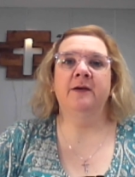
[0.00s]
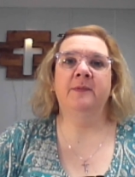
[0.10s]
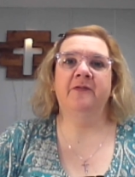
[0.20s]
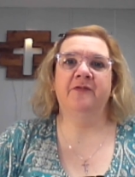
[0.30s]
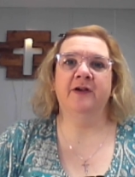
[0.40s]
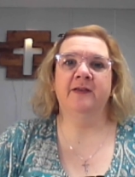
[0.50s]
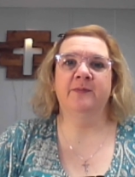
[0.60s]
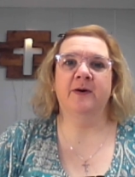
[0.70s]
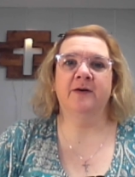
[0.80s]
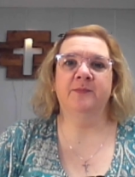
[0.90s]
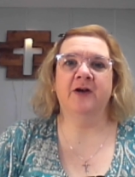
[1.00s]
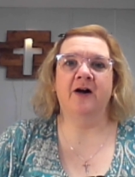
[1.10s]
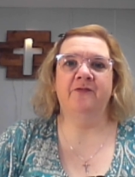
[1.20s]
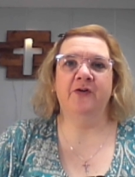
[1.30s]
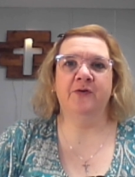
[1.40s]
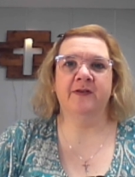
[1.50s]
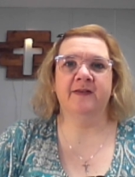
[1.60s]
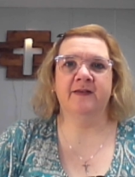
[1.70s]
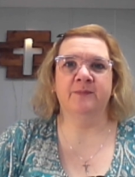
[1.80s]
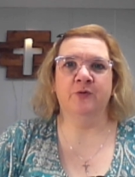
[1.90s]
Hello, my friends. Welcome to God Focus
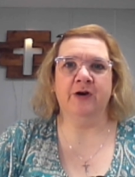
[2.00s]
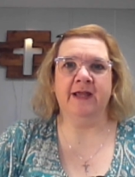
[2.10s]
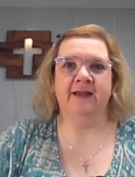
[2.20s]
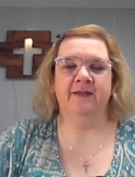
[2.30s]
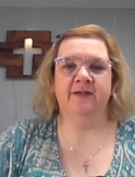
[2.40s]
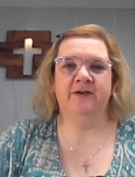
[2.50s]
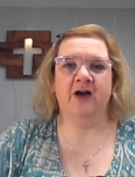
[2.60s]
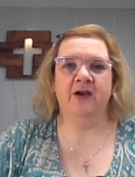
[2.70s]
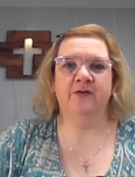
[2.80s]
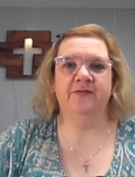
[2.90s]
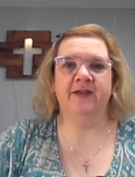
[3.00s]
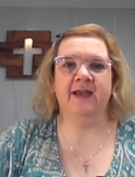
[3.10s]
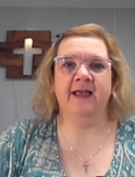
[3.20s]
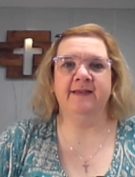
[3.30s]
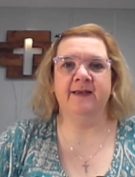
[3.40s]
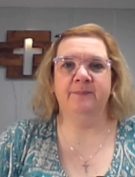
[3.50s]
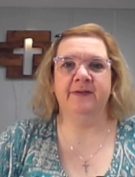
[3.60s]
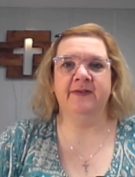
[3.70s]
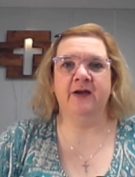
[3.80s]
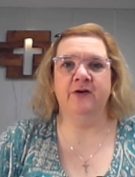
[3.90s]
this morning. The title of today's
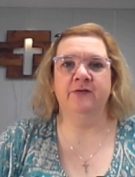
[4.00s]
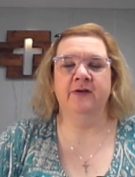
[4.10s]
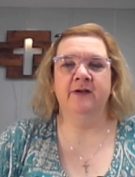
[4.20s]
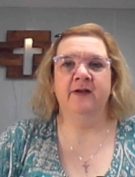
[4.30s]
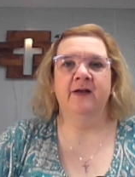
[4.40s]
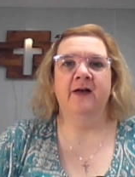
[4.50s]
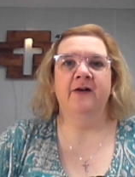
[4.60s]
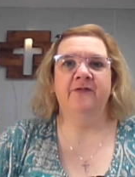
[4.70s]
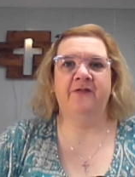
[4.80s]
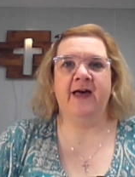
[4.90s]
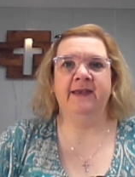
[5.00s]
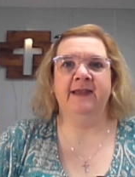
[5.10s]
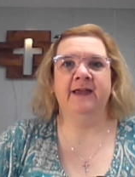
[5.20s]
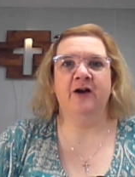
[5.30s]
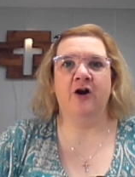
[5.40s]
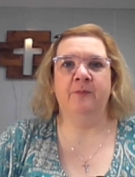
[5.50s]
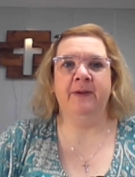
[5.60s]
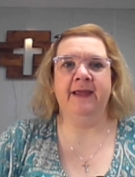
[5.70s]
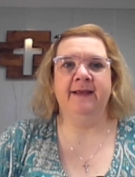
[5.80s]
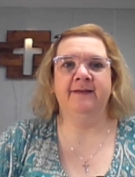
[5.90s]
episode Finding Our
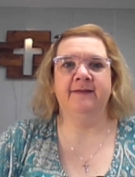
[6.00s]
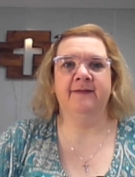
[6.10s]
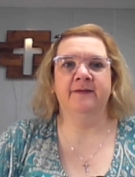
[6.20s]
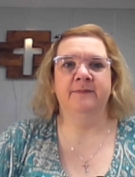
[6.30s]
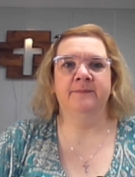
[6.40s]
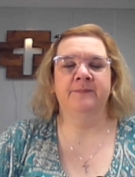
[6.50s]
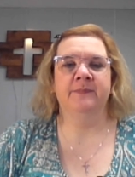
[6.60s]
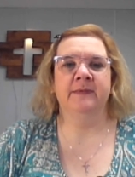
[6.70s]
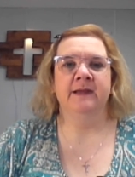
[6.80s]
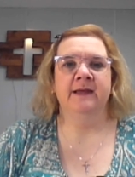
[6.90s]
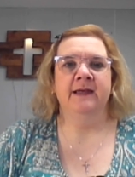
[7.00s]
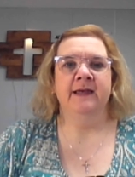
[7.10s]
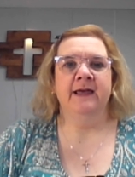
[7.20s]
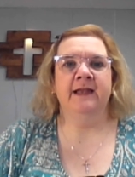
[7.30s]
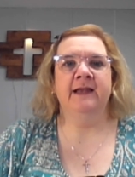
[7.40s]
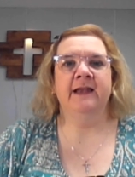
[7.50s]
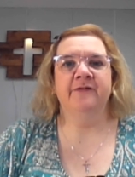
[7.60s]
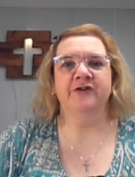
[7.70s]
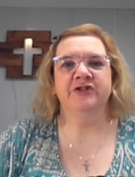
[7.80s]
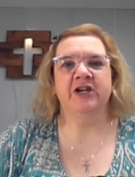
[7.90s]
Peace. In an
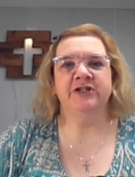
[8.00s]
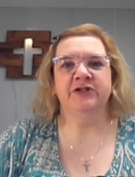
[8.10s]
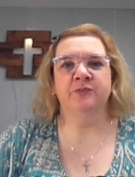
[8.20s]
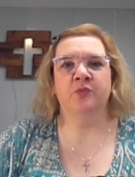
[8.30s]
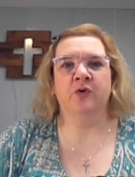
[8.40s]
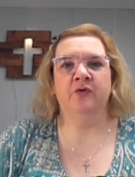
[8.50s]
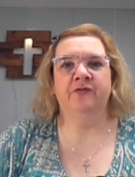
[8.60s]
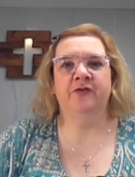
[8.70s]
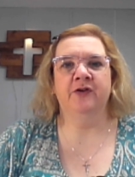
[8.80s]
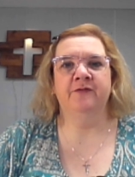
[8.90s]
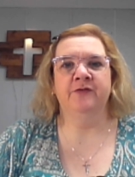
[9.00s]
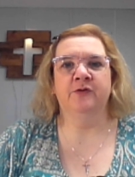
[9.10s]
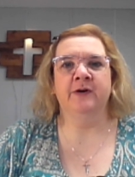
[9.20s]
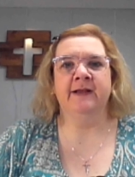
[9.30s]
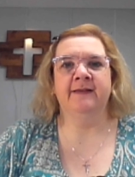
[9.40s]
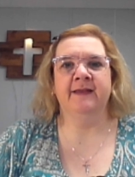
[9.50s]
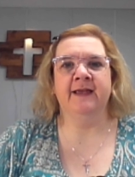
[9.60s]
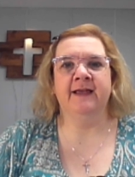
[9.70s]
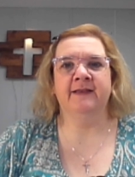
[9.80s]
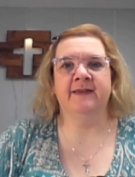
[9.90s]
ever changing world full of noise, it
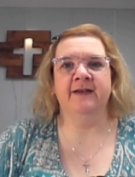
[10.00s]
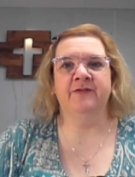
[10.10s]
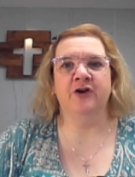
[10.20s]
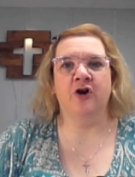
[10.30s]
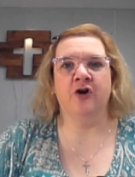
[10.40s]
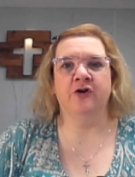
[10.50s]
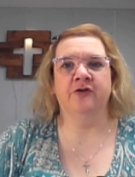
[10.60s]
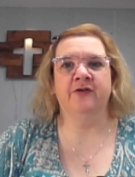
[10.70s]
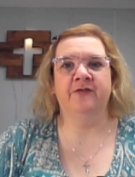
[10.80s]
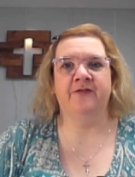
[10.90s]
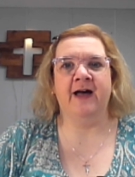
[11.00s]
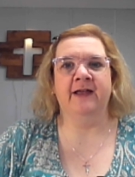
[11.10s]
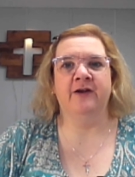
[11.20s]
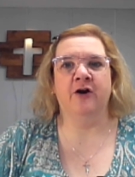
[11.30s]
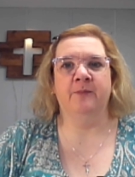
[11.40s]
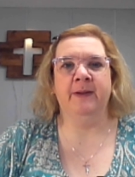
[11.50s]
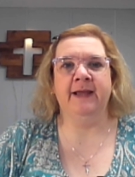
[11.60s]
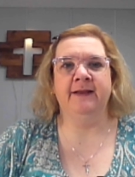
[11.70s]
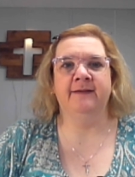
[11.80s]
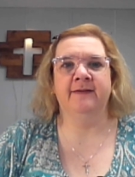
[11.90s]
gets even harder to find our
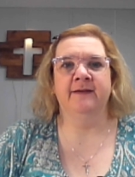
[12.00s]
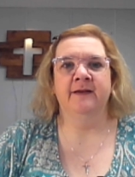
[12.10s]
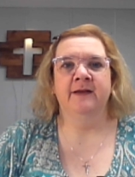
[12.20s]
peace.